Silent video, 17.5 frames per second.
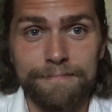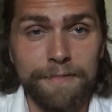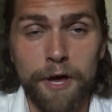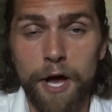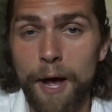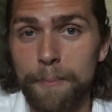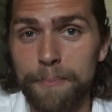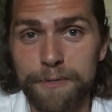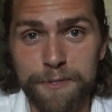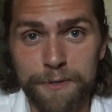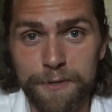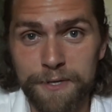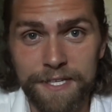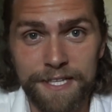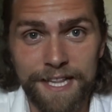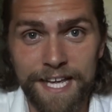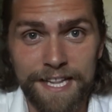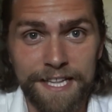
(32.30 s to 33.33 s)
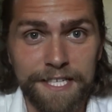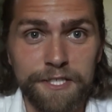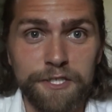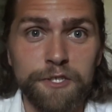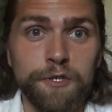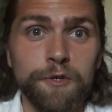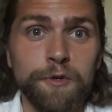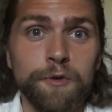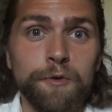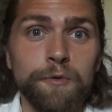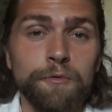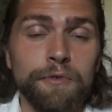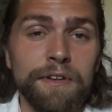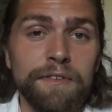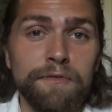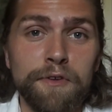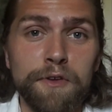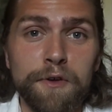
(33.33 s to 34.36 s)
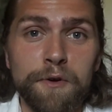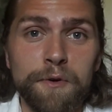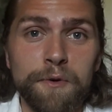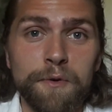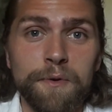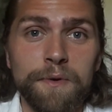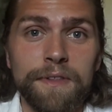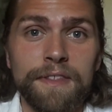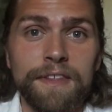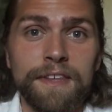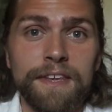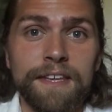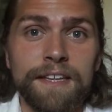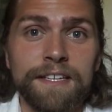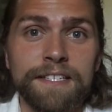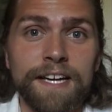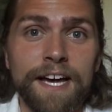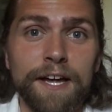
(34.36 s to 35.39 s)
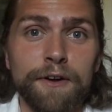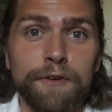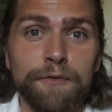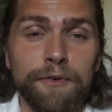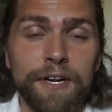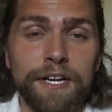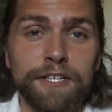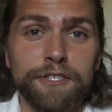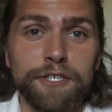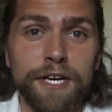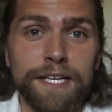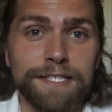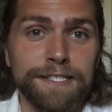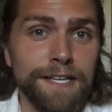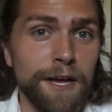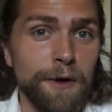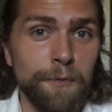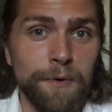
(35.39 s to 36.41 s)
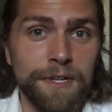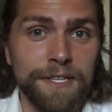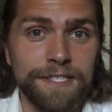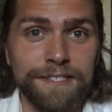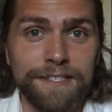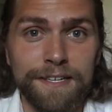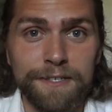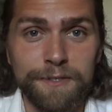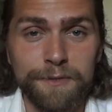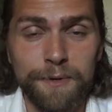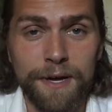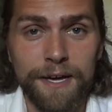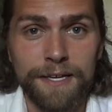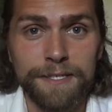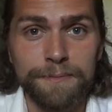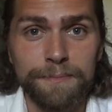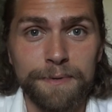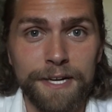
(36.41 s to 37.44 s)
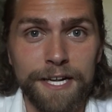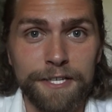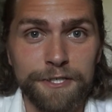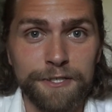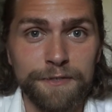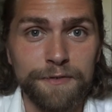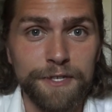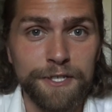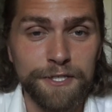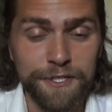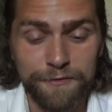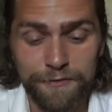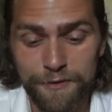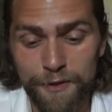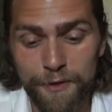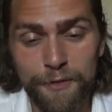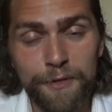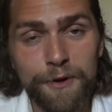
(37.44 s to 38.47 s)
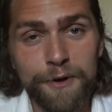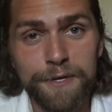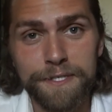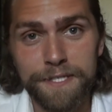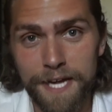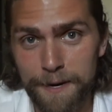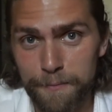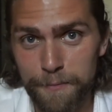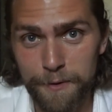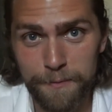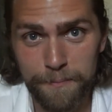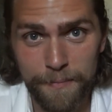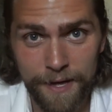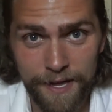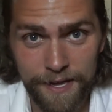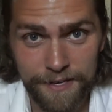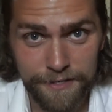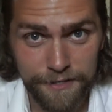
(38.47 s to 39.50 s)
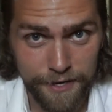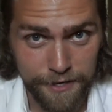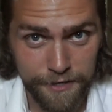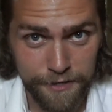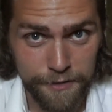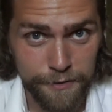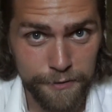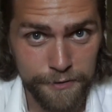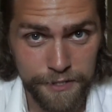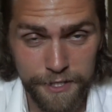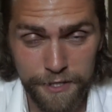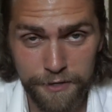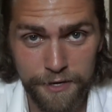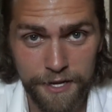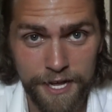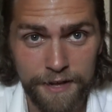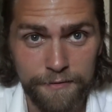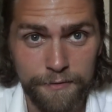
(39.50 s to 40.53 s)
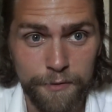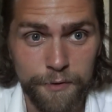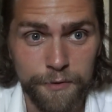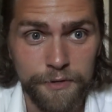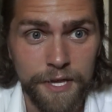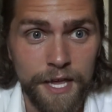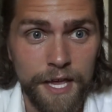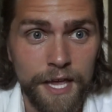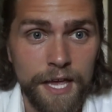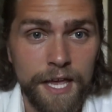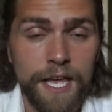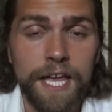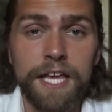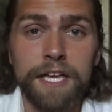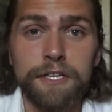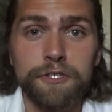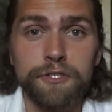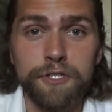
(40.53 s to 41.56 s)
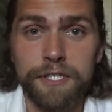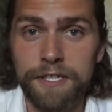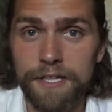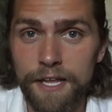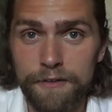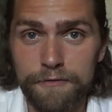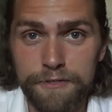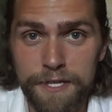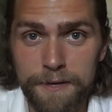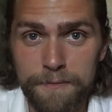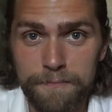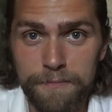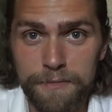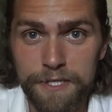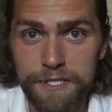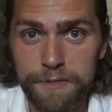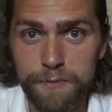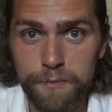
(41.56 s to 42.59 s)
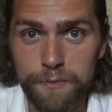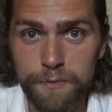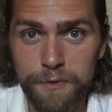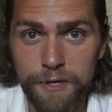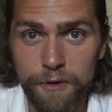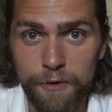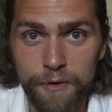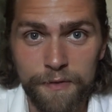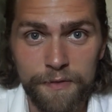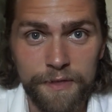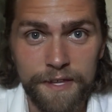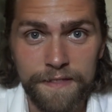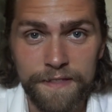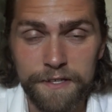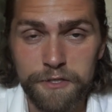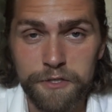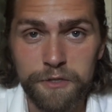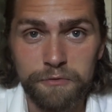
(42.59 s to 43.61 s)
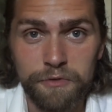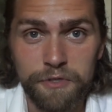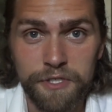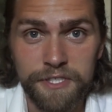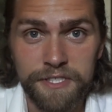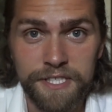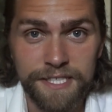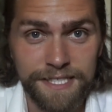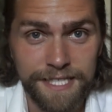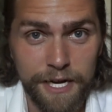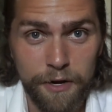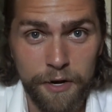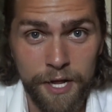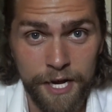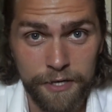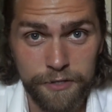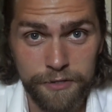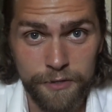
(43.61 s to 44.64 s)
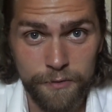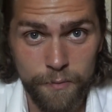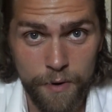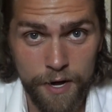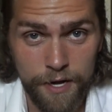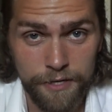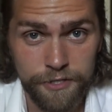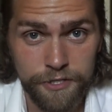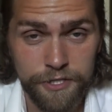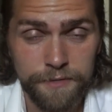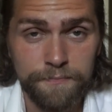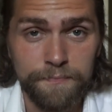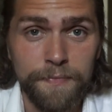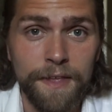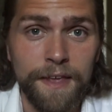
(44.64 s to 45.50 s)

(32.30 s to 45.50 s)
opportunity lately to review the entire franchise, not once, not twice, but I just finished it for the third time with my daughter, who's a year and a half old. She loves them. It's the only thing that she'll really sit down and actually watch.